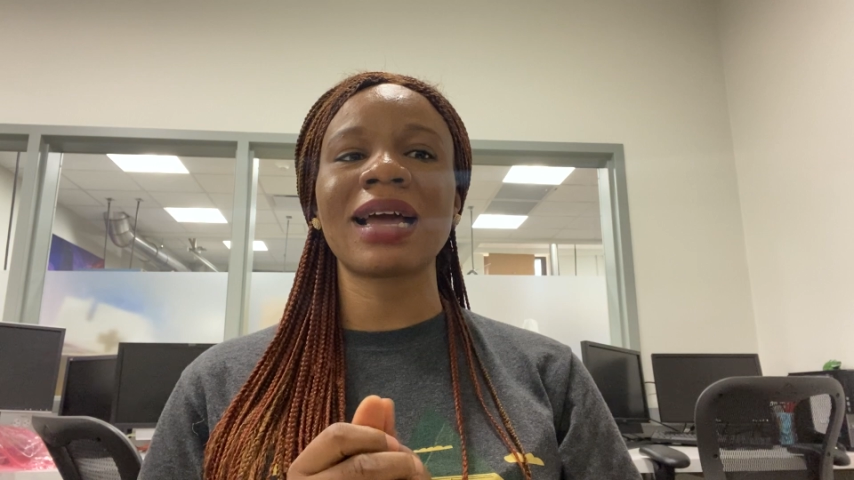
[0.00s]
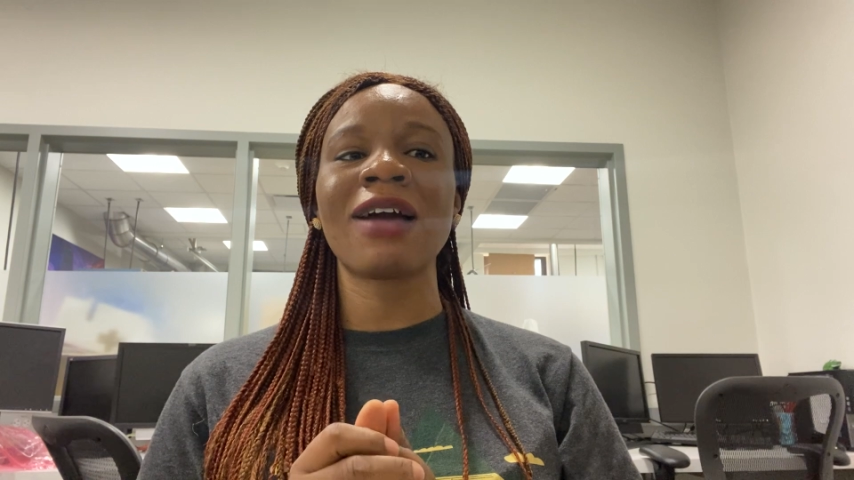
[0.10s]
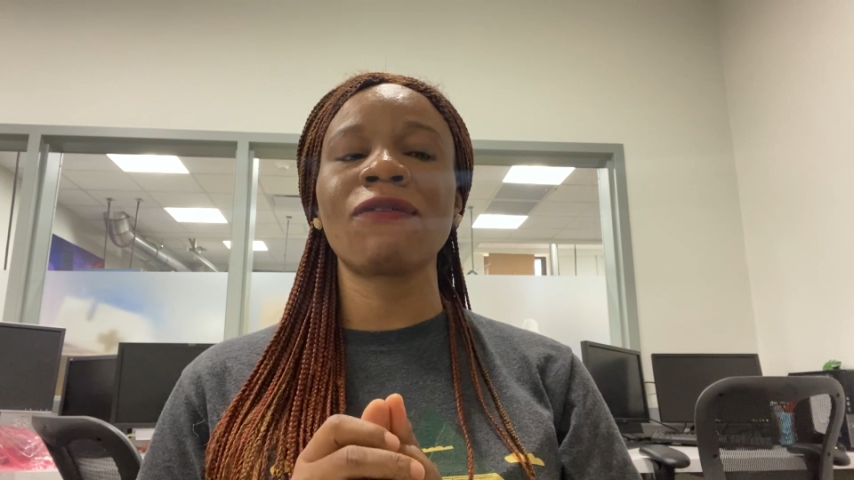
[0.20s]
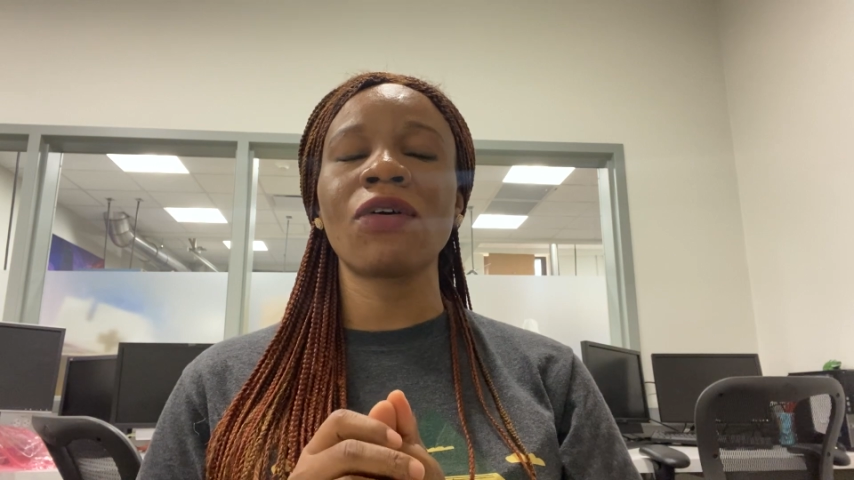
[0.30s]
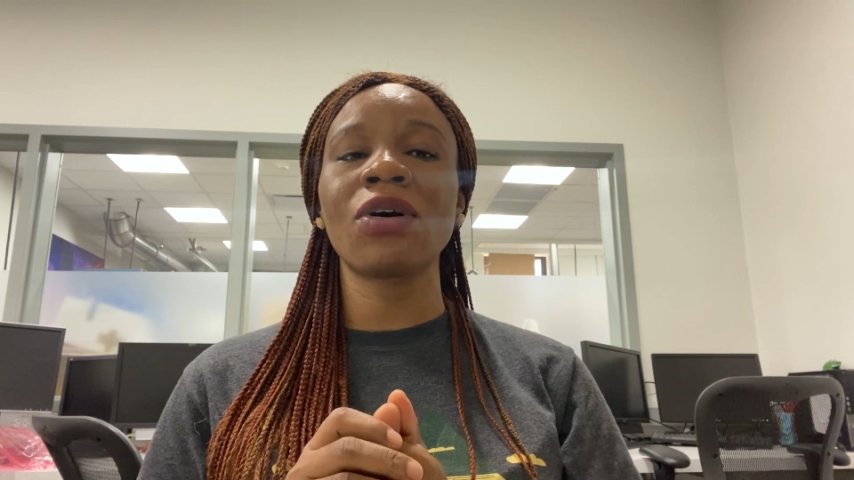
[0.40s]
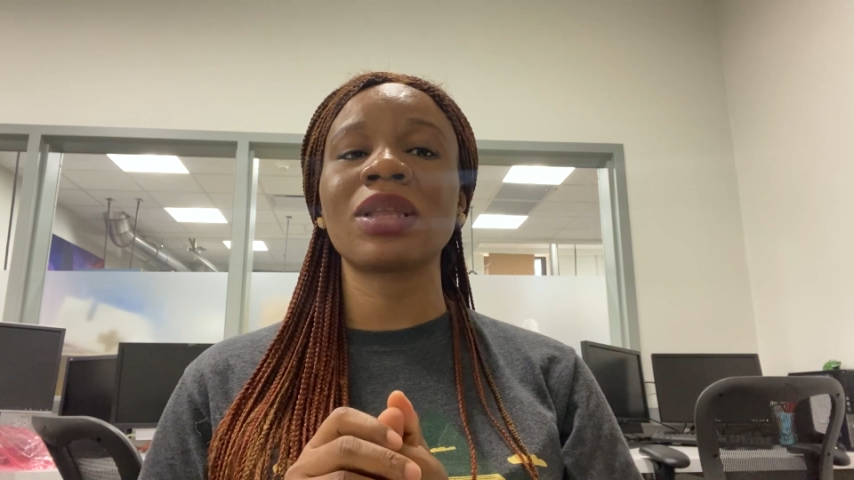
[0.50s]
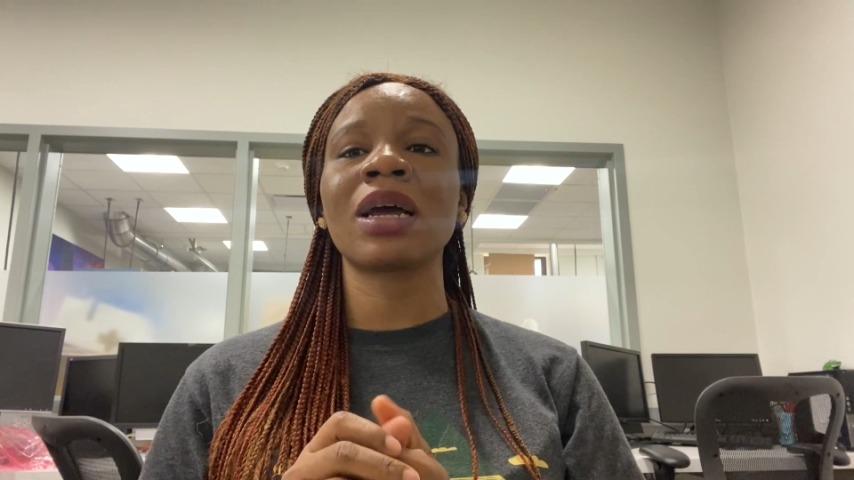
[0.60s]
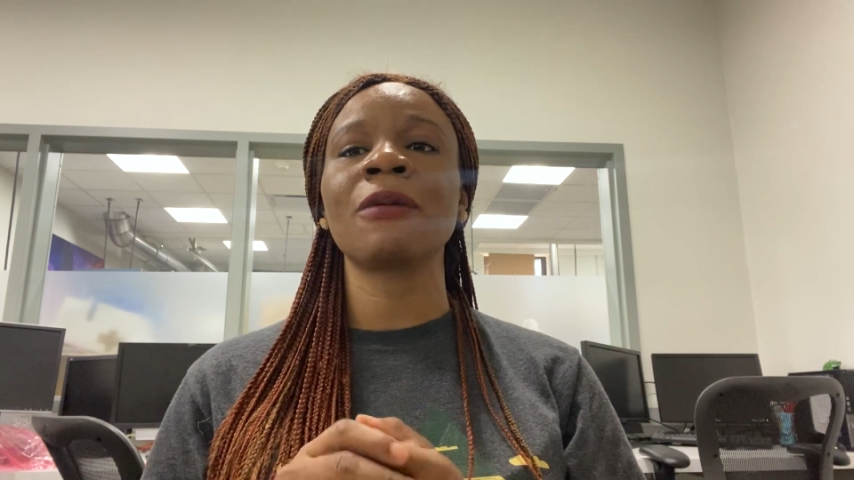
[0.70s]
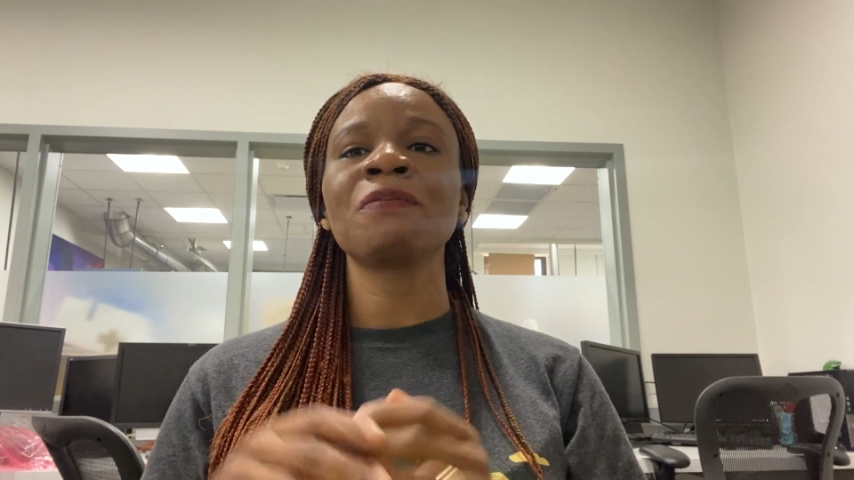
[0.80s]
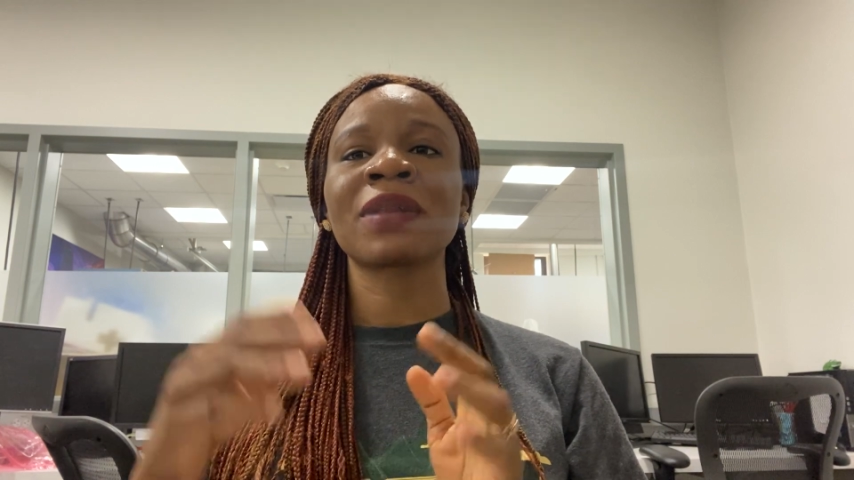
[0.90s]
I forgot
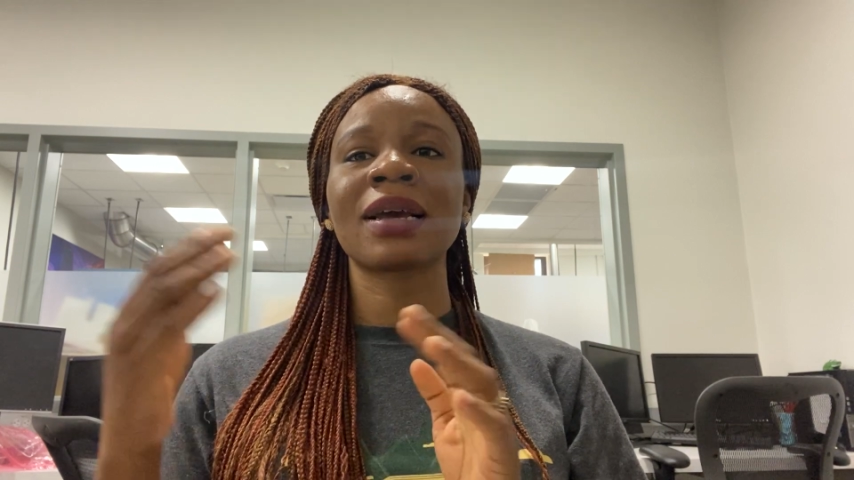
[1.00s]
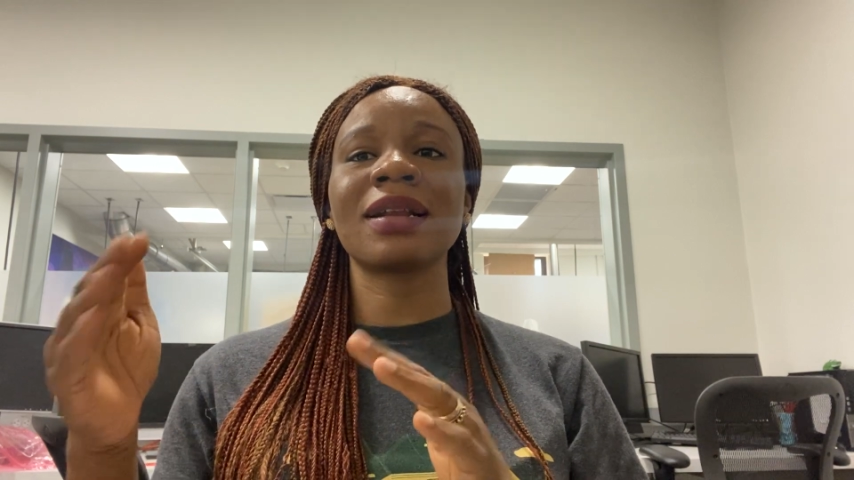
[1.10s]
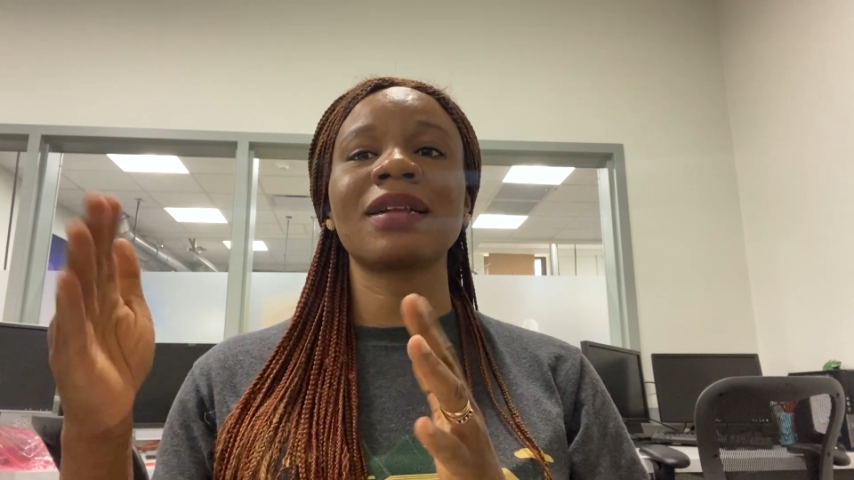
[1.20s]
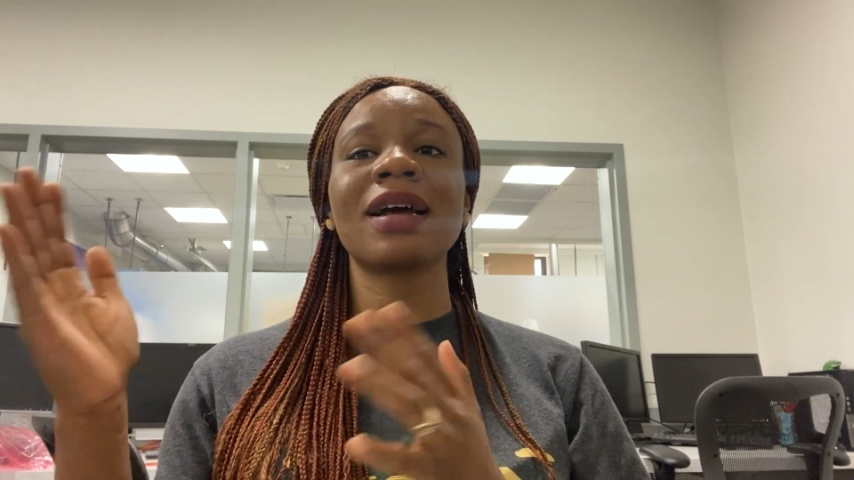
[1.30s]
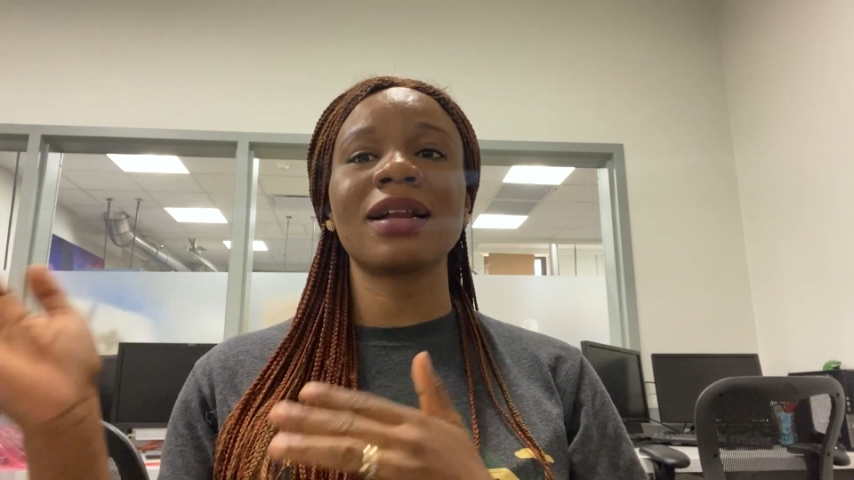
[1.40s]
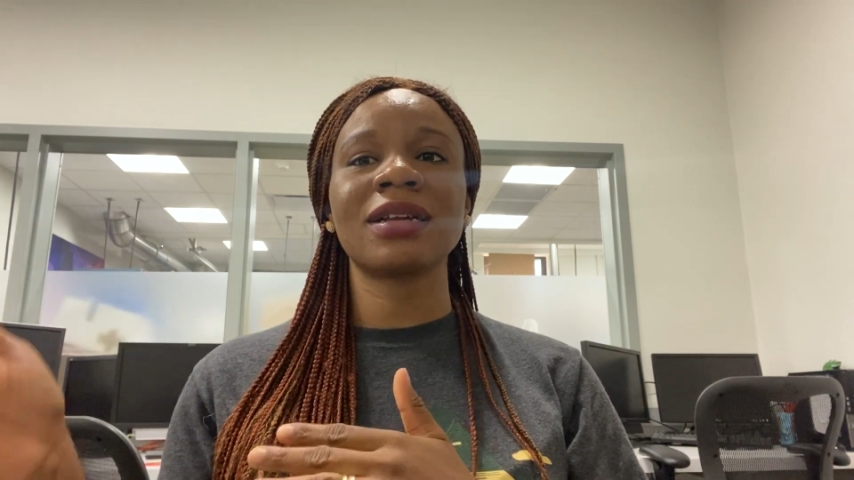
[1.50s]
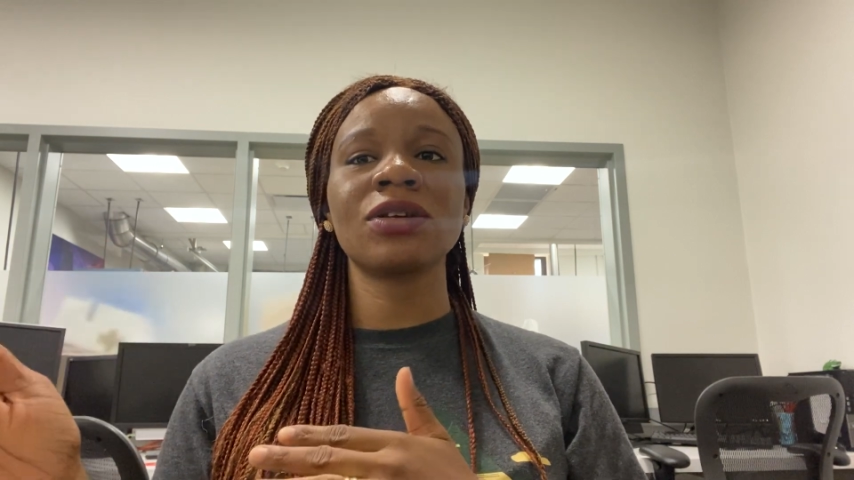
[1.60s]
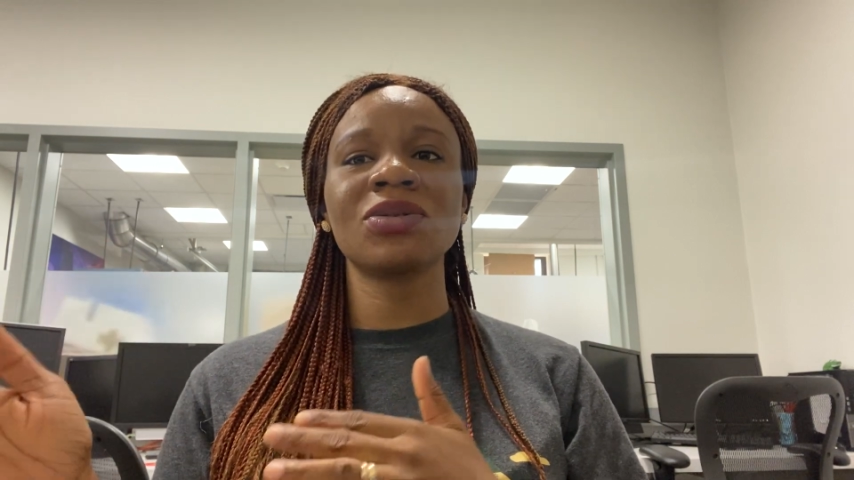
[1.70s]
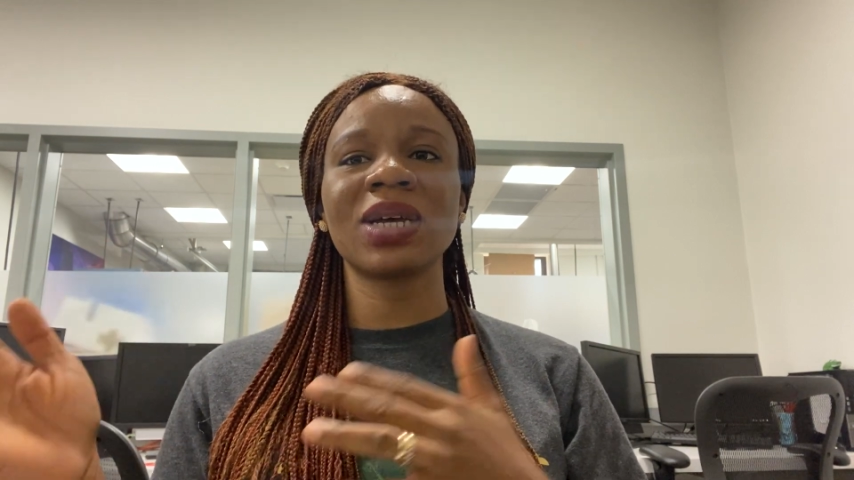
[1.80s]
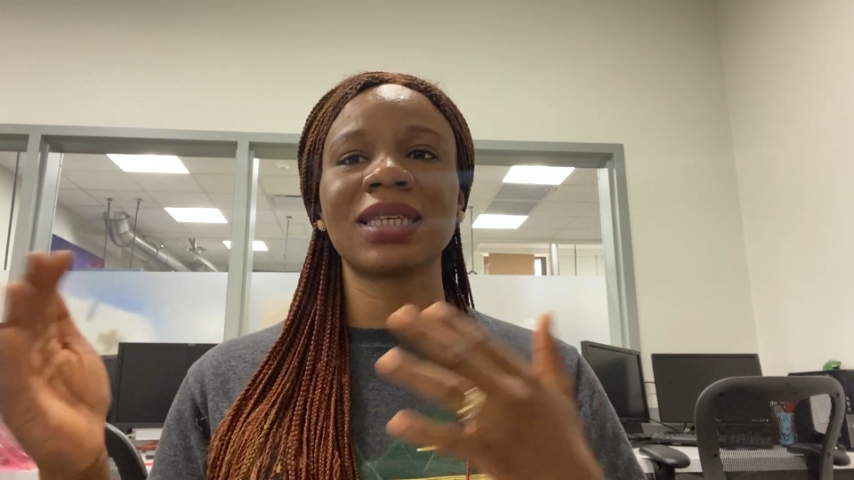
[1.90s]
that Canada and
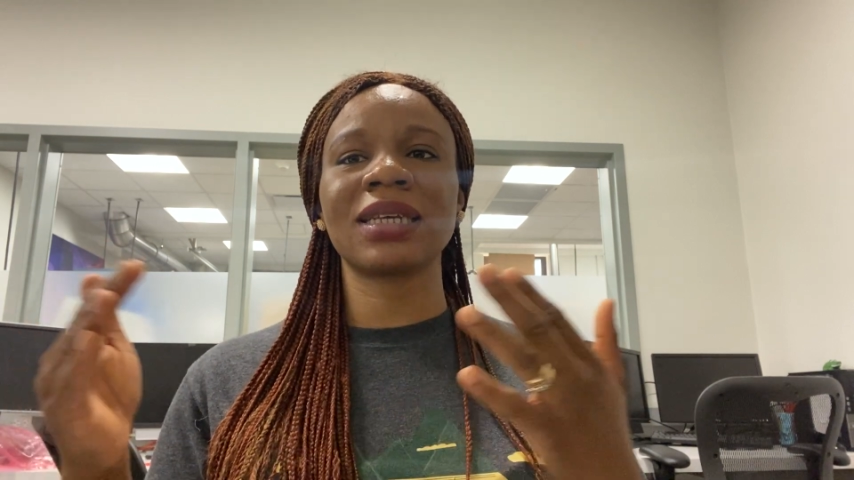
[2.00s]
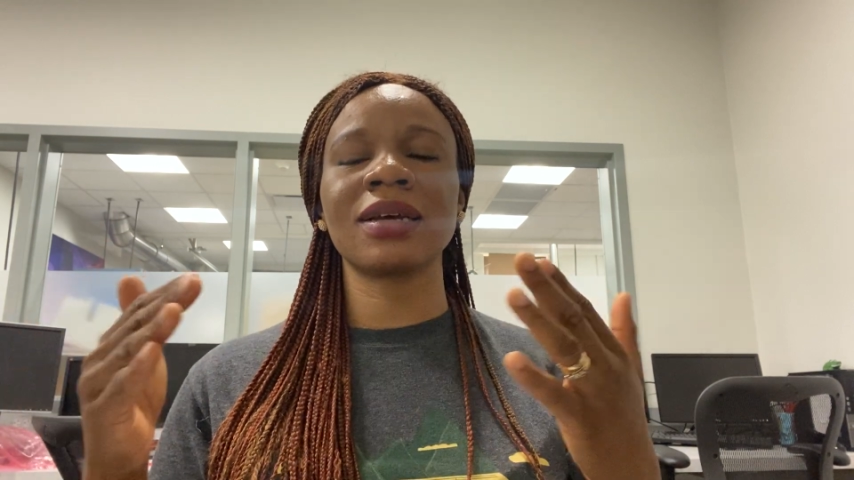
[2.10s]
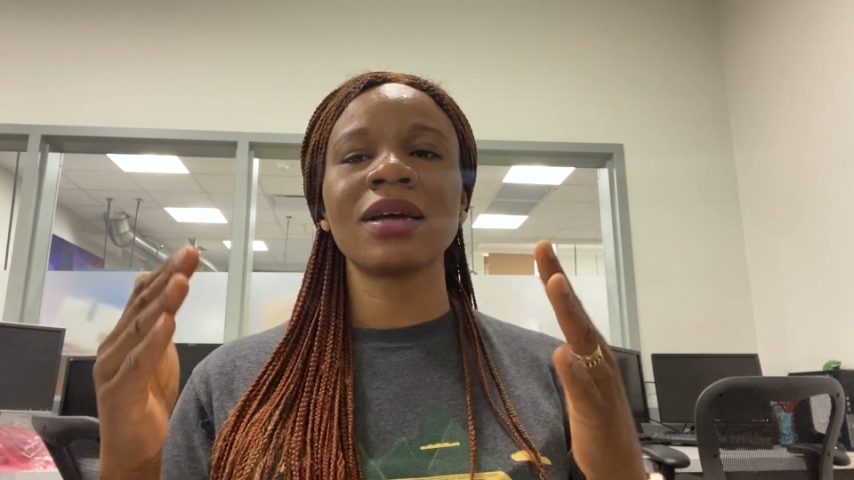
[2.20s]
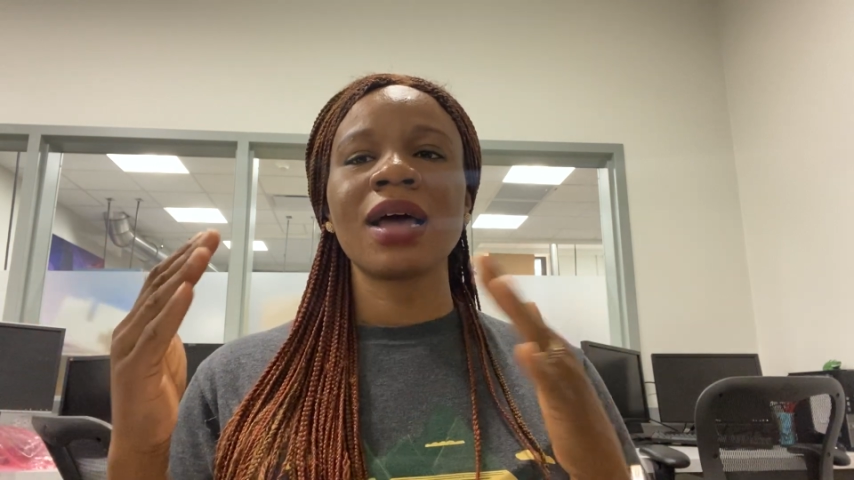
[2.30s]
USA